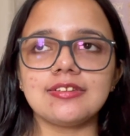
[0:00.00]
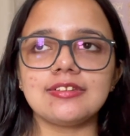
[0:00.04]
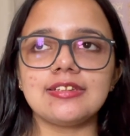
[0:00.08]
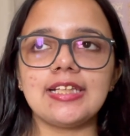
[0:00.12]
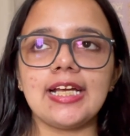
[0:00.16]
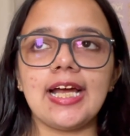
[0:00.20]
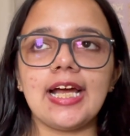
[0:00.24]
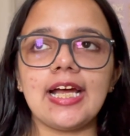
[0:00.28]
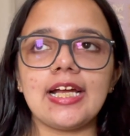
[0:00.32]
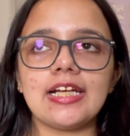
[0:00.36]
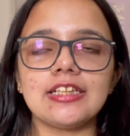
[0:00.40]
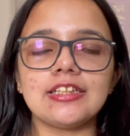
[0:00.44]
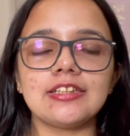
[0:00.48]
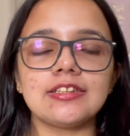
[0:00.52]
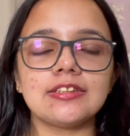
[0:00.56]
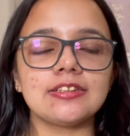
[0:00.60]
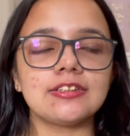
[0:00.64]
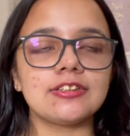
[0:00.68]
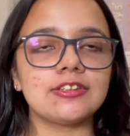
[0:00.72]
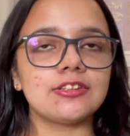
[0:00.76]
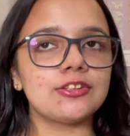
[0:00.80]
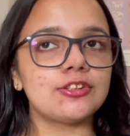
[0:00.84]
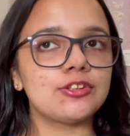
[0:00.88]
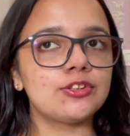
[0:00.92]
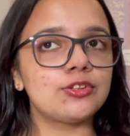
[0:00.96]

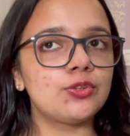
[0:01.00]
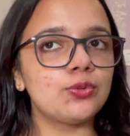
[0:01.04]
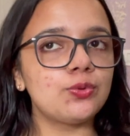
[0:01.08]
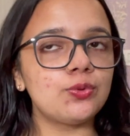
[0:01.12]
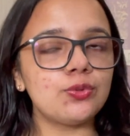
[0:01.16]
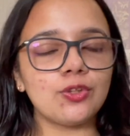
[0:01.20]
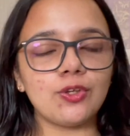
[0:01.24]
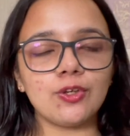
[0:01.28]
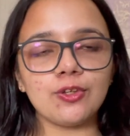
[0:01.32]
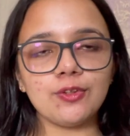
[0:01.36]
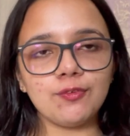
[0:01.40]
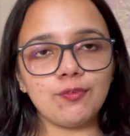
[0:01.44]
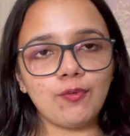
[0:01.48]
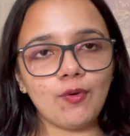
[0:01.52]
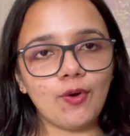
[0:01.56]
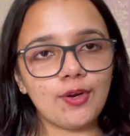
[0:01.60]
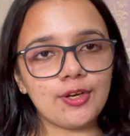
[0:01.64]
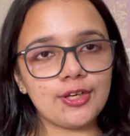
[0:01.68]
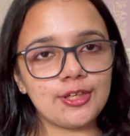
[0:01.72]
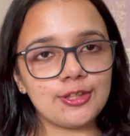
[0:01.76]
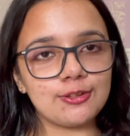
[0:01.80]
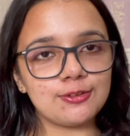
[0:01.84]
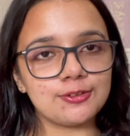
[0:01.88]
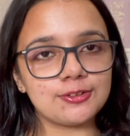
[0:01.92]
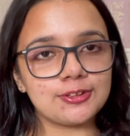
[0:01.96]
then do not
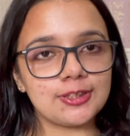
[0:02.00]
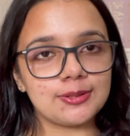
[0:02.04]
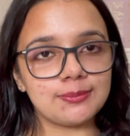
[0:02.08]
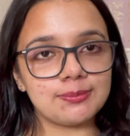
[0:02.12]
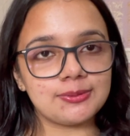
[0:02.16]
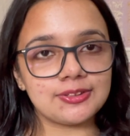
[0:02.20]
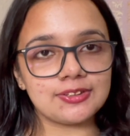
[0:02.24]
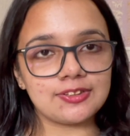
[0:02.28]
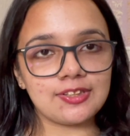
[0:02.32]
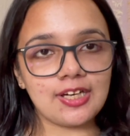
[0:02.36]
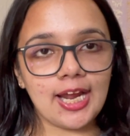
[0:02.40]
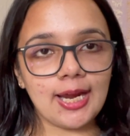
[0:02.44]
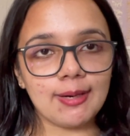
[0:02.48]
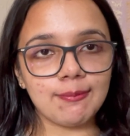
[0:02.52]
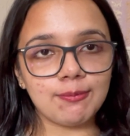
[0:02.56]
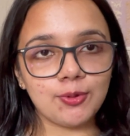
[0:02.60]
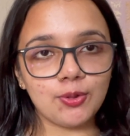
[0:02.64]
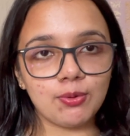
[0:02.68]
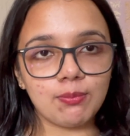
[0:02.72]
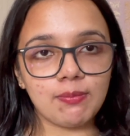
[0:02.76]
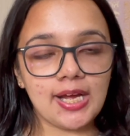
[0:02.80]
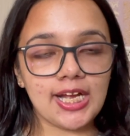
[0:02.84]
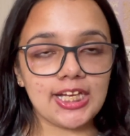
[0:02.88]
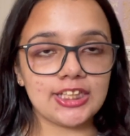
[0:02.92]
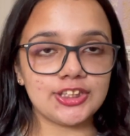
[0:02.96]
forget to subscribe
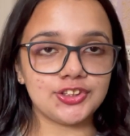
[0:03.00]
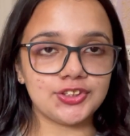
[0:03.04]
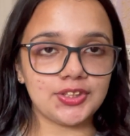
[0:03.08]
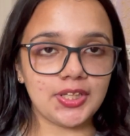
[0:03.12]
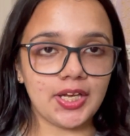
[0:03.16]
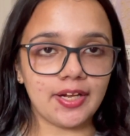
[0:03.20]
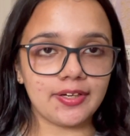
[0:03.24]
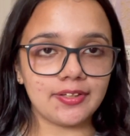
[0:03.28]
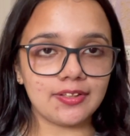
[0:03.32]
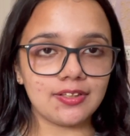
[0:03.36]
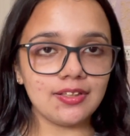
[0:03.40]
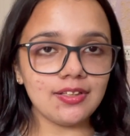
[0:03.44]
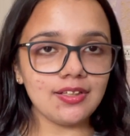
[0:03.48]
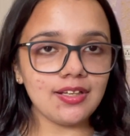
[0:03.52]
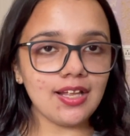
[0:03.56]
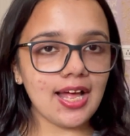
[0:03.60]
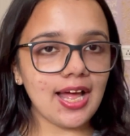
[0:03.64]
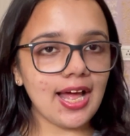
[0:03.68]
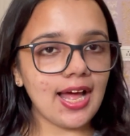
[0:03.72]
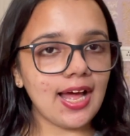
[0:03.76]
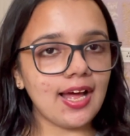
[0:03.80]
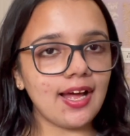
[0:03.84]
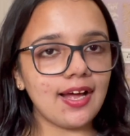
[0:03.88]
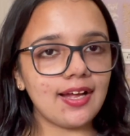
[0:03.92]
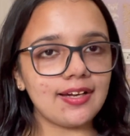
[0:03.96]
to my channel
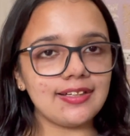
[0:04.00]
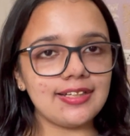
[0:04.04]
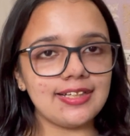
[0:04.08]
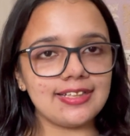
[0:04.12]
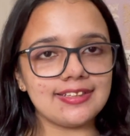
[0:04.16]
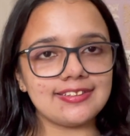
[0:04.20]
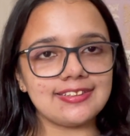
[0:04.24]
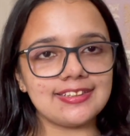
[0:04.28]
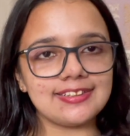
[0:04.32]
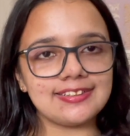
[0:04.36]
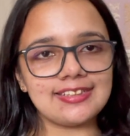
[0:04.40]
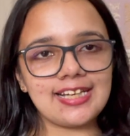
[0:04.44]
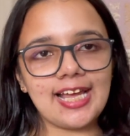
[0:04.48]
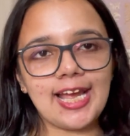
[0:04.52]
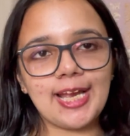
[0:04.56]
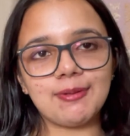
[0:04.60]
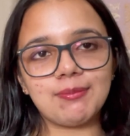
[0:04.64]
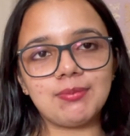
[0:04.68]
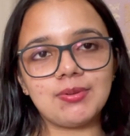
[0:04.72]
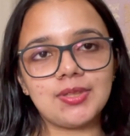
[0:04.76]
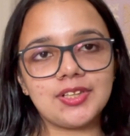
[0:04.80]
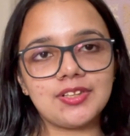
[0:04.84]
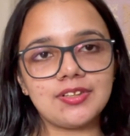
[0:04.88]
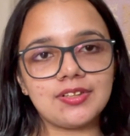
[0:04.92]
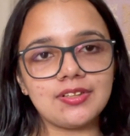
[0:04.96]
and hit that
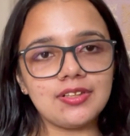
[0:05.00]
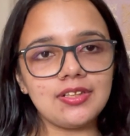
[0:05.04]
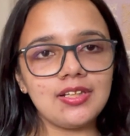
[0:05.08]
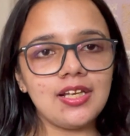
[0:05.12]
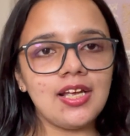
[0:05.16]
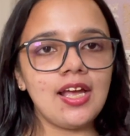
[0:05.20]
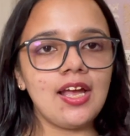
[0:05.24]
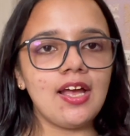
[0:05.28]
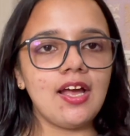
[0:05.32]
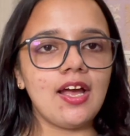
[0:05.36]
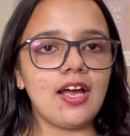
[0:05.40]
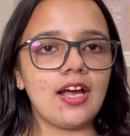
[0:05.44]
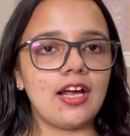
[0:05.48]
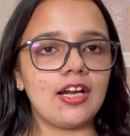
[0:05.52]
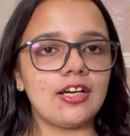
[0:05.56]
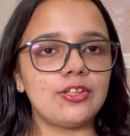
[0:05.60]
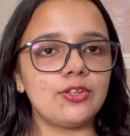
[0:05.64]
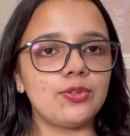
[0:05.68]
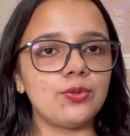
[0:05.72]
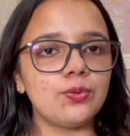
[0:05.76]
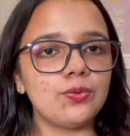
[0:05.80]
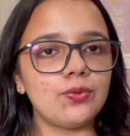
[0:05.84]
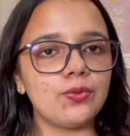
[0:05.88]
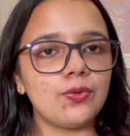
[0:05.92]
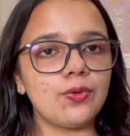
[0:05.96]
like button
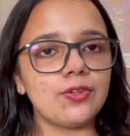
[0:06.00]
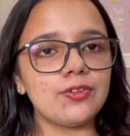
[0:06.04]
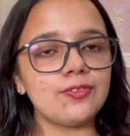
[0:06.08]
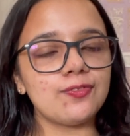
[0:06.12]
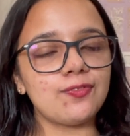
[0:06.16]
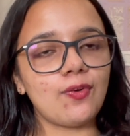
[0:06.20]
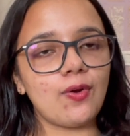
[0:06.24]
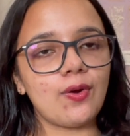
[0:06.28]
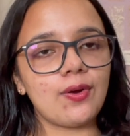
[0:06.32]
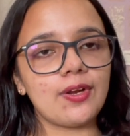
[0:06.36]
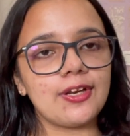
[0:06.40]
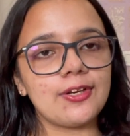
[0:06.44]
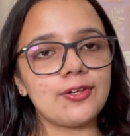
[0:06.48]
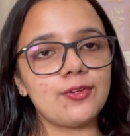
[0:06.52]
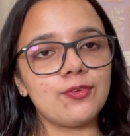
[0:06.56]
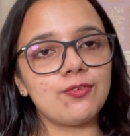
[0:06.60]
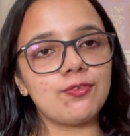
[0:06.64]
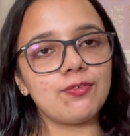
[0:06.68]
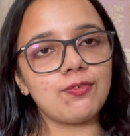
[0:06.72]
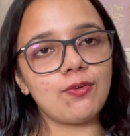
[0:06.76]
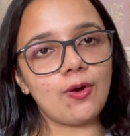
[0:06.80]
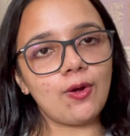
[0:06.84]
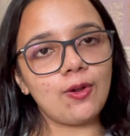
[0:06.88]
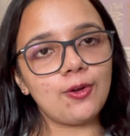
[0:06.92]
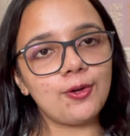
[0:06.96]
and do not forget to
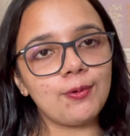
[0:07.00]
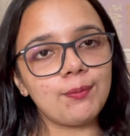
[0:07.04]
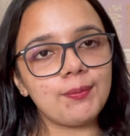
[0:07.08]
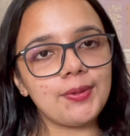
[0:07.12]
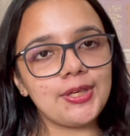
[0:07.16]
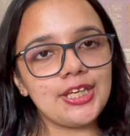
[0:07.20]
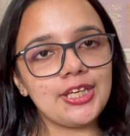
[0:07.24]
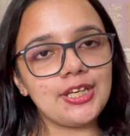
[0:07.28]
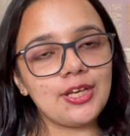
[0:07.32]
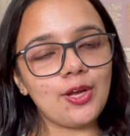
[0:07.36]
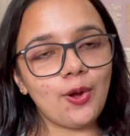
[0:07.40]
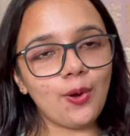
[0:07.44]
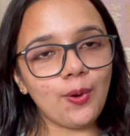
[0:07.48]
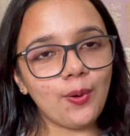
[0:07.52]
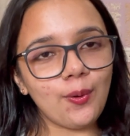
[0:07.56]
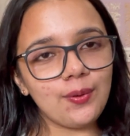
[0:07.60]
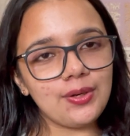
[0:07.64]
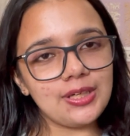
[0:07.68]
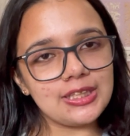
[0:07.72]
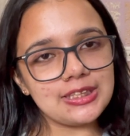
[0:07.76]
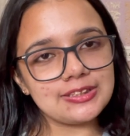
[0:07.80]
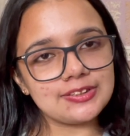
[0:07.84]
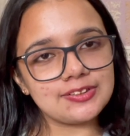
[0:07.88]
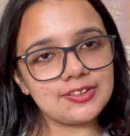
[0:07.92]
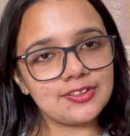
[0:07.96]
follow me
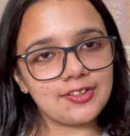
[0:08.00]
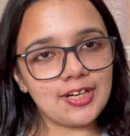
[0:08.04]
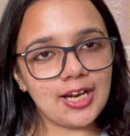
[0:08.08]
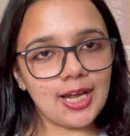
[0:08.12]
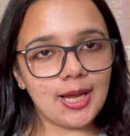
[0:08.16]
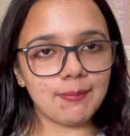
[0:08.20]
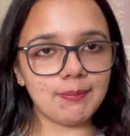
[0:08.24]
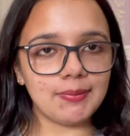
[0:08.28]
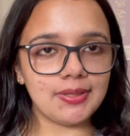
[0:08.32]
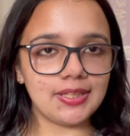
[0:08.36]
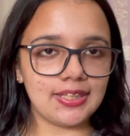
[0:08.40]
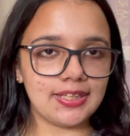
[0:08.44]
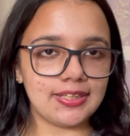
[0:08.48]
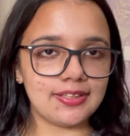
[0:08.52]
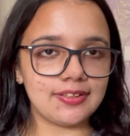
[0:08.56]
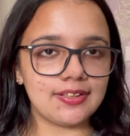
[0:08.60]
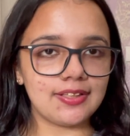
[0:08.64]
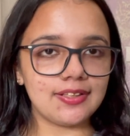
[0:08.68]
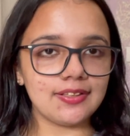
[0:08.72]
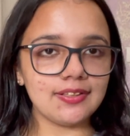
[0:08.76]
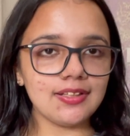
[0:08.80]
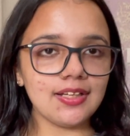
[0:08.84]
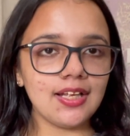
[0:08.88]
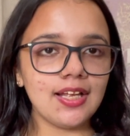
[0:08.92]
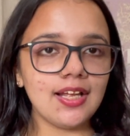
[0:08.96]
on instagram and
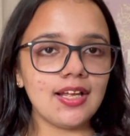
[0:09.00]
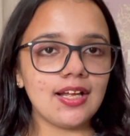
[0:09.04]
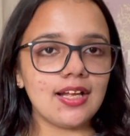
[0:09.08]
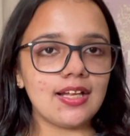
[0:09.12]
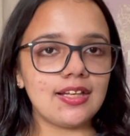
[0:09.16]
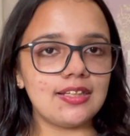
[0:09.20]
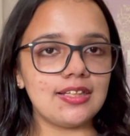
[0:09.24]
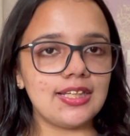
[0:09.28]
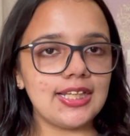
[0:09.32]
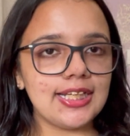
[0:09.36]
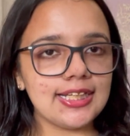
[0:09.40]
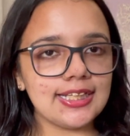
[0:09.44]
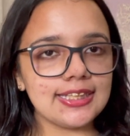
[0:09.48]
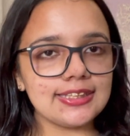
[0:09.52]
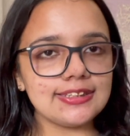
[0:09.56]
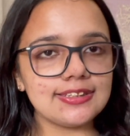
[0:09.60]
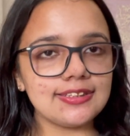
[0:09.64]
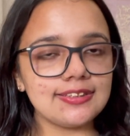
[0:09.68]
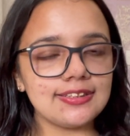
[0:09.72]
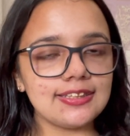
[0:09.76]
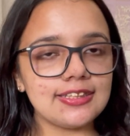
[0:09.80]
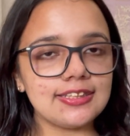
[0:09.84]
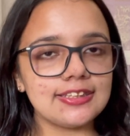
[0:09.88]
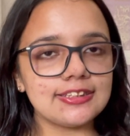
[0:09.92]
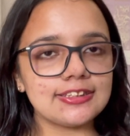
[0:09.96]
linkedin link is
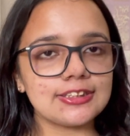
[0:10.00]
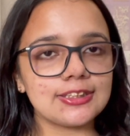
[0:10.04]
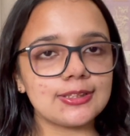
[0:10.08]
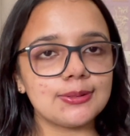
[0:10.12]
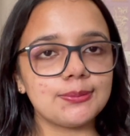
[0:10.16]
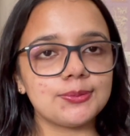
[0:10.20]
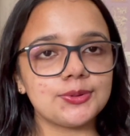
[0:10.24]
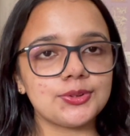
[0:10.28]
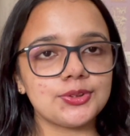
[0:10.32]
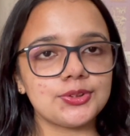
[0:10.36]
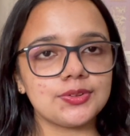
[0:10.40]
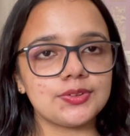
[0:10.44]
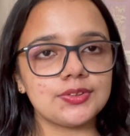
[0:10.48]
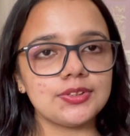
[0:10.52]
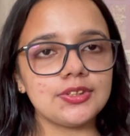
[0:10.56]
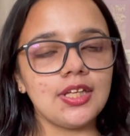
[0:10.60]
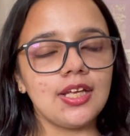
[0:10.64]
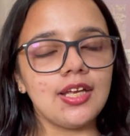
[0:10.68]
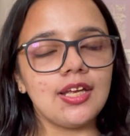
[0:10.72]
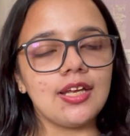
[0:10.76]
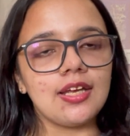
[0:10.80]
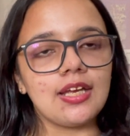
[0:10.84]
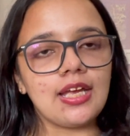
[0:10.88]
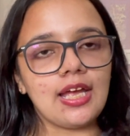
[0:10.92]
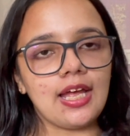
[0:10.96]
in the
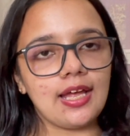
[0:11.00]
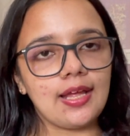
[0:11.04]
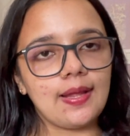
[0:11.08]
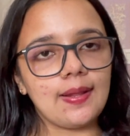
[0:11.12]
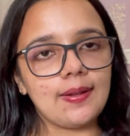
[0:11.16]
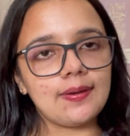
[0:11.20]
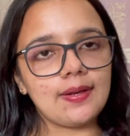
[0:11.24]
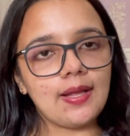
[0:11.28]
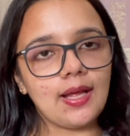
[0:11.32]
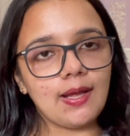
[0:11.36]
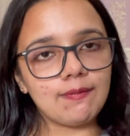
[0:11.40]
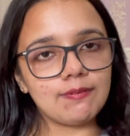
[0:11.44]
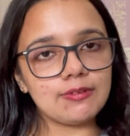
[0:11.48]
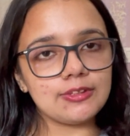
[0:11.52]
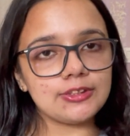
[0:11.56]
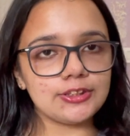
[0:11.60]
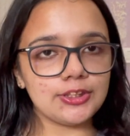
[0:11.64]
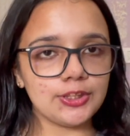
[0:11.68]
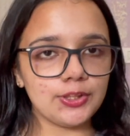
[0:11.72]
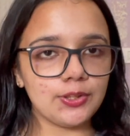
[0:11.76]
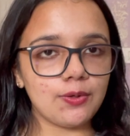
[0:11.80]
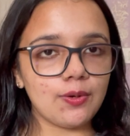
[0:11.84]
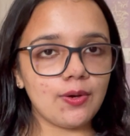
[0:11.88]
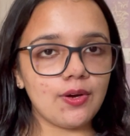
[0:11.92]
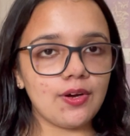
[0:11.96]
description and i will
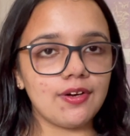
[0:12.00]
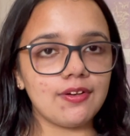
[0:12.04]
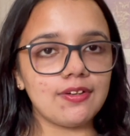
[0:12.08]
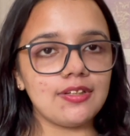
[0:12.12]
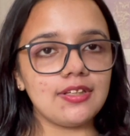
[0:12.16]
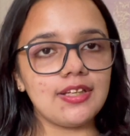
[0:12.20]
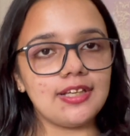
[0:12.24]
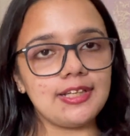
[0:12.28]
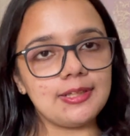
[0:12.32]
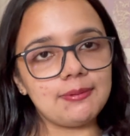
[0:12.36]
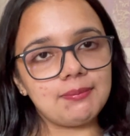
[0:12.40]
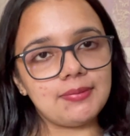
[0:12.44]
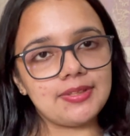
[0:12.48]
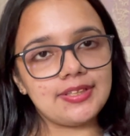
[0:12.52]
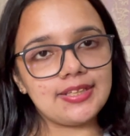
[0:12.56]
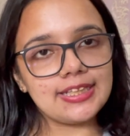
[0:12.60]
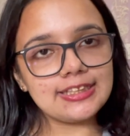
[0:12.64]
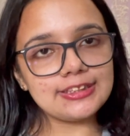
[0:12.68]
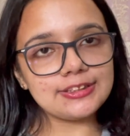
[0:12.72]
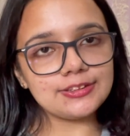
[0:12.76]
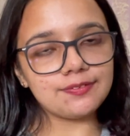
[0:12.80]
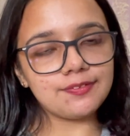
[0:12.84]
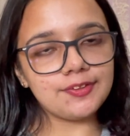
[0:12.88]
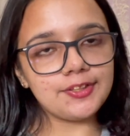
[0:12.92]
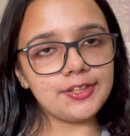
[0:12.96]
see you all in the
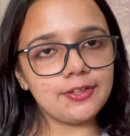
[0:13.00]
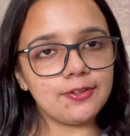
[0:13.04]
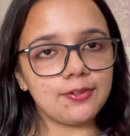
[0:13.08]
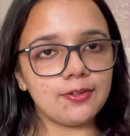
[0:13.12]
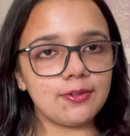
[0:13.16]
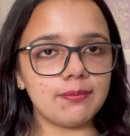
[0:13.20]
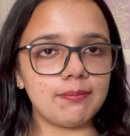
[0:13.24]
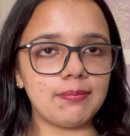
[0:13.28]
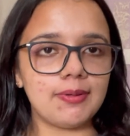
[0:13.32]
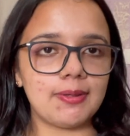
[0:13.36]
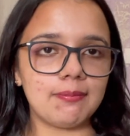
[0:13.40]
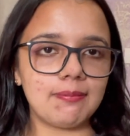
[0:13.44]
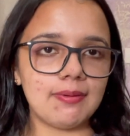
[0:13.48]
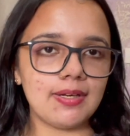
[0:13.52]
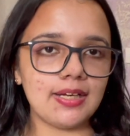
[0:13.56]
next video bye